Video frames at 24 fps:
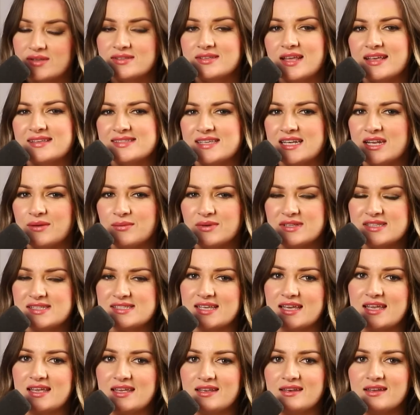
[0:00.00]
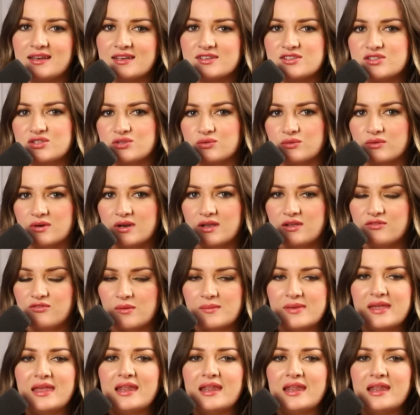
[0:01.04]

Has anyone seen a story from